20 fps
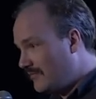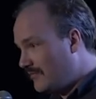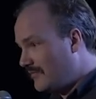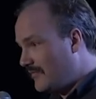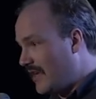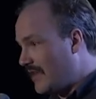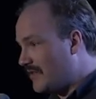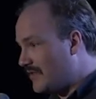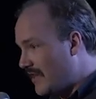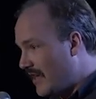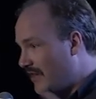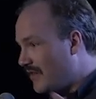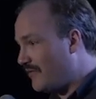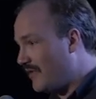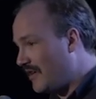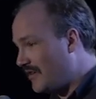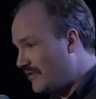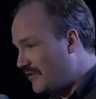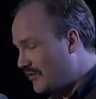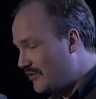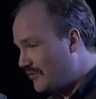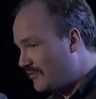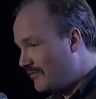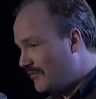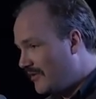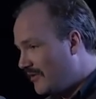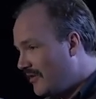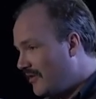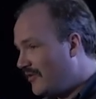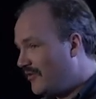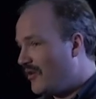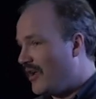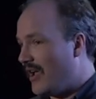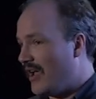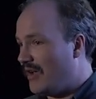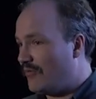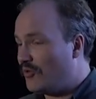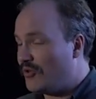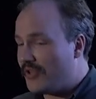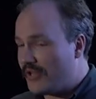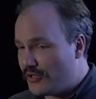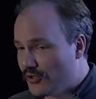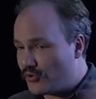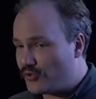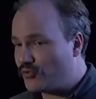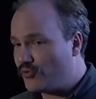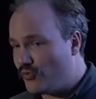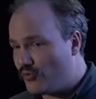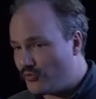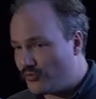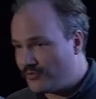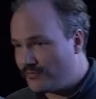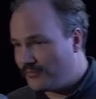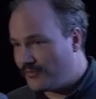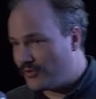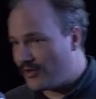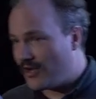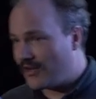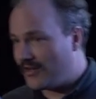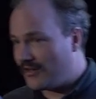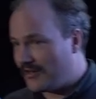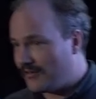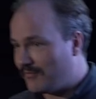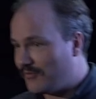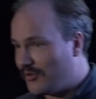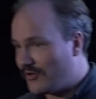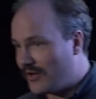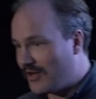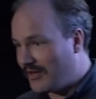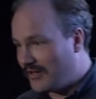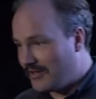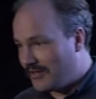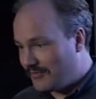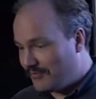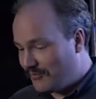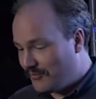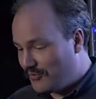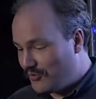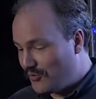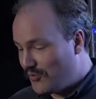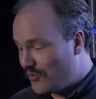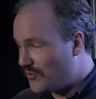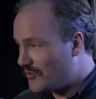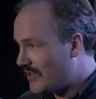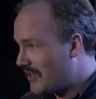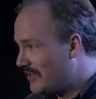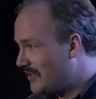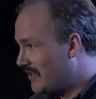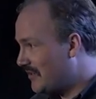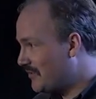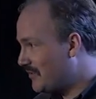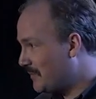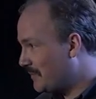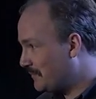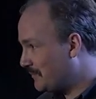inside of it, uh, well, then you're screwed. You're not gonna, you're not gonna do those ideas.